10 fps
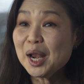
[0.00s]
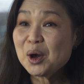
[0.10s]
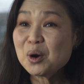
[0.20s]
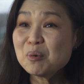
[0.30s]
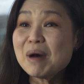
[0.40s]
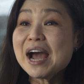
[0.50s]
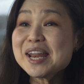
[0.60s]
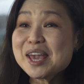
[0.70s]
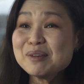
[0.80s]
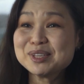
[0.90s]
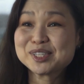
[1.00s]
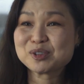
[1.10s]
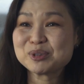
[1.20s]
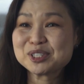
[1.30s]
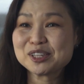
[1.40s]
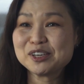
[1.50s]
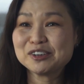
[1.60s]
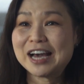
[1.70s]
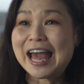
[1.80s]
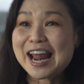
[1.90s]
Hello, my name is Chris
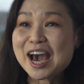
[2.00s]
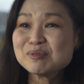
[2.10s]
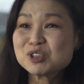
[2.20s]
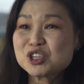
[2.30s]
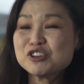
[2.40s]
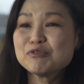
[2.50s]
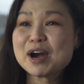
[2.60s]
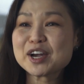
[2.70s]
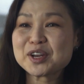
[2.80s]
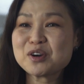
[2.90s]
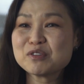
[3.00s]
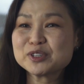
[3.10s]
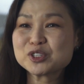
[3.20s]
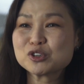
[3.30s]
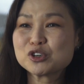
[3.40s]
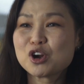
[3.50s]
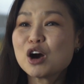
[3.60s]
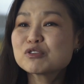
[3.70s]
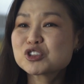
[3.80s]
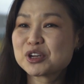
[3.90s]
Leong and I'm Chief Marketing Officer
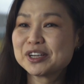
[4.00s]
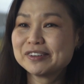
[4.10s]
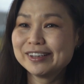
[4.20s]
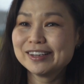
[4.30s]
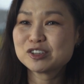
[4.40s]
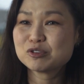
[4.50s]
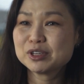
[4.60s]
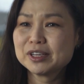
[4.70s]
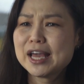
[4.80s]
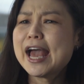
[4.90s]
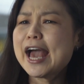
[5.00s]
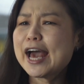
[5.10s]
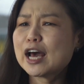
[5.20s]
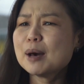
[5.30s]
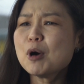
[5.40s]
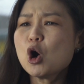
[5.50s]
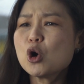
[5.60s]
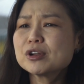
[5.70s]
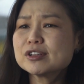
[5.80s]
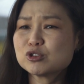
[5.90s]
of Schneider Electric. And I'm
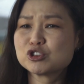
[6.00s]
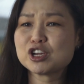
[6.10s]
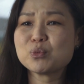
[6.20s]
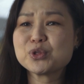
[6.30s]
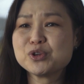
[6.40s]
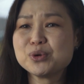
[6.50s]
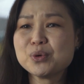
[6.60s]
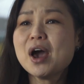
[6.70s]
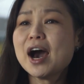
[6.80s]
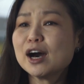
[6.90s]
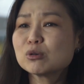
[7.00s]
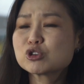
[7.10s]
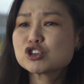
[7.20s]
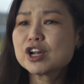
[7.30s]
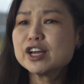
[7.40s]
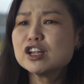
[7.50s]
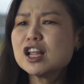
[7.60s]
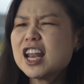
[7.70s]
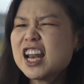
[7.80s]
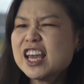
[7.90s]
honored to share with you how
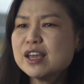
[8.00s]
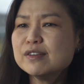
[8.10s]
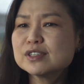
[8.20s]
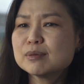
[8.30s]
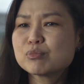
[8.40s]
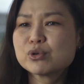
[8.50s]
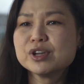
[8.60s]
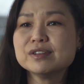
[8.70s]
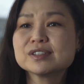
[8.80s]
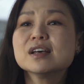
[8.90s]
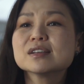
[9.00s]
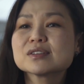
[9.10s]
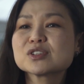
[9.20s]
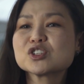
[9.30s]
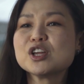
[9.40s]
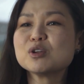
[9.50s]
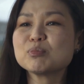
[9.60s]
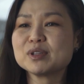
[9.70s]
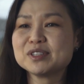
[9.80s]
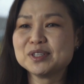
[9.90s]
Schneider lives and breathes
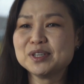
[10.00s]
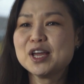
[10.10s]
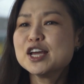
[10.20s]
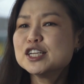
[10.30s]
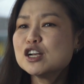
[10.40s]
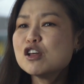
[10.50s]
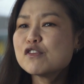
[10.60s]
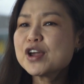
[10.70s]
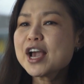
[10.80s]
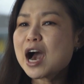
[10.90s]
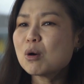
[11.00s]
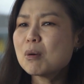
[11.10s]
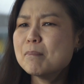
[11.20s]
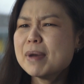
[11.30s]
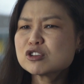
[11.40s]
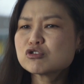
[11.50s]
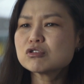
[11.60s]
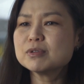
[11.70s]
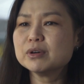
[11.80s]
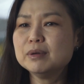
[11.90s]
sustainability, delivering our
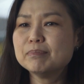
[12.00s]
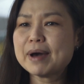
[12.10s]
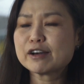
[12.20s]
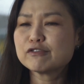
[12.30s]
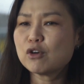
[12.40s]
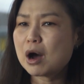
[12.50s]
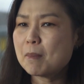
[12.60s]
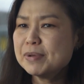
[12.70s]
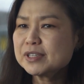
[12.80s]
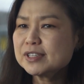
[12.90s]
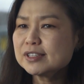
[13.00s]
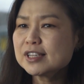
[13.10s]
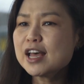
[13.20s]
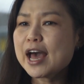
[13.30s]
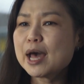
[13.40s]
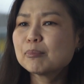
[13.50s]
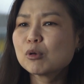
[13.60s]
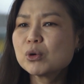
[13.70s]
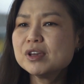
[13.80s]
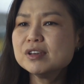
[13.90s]
measurable impact for our business,
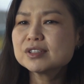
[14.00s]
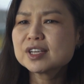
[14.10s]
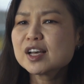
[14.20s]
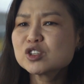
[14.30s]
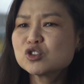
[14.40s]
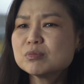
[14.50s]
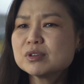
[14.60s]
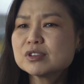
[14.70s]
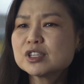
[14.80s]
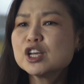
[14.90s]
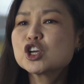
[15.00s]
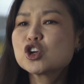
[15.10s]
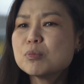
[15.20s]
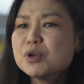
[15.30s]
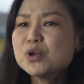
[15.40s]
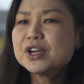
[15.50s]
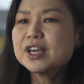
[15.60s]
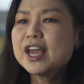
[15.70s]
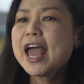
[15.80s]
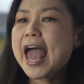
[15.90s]
employees, customers,
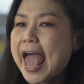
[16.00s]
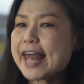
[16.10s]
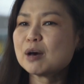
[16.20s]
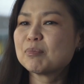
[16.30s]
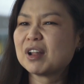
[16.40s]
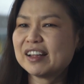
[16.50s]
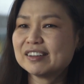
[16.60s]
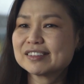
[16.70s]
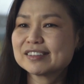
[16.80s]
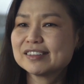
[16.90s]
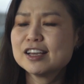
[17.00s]
community, and our planet.